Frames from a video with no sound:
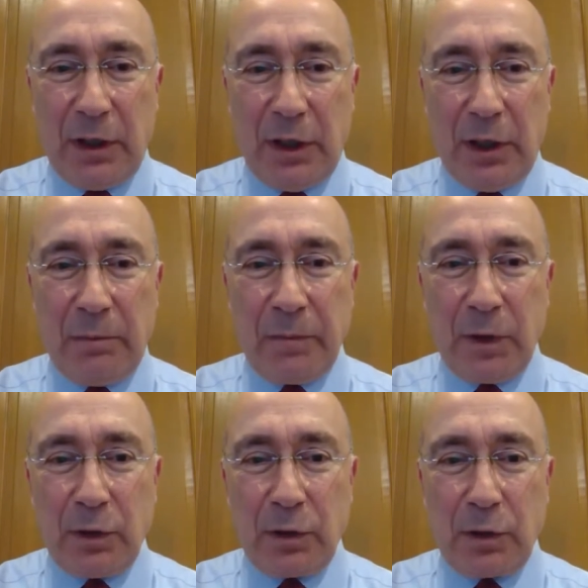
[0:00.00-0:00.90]

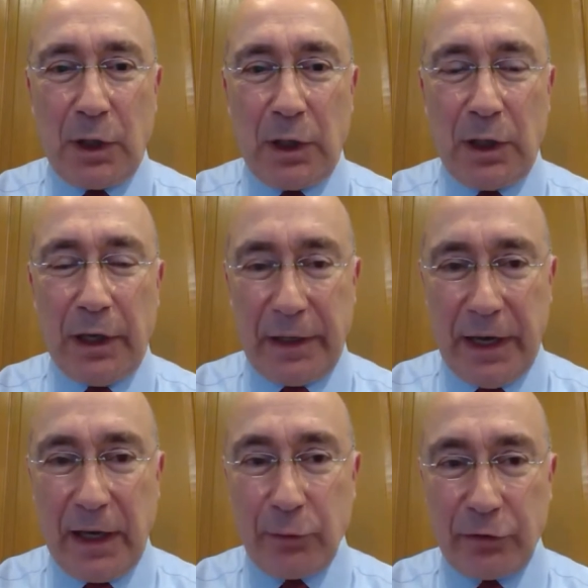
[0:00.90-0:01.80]
um, uh,
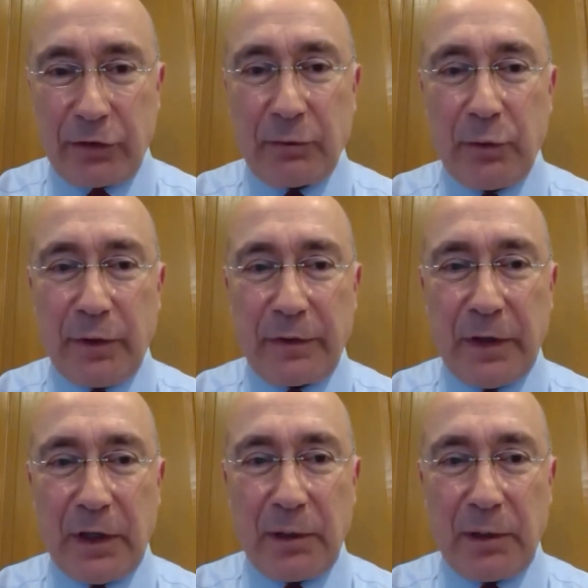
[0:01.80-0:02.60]
accounts with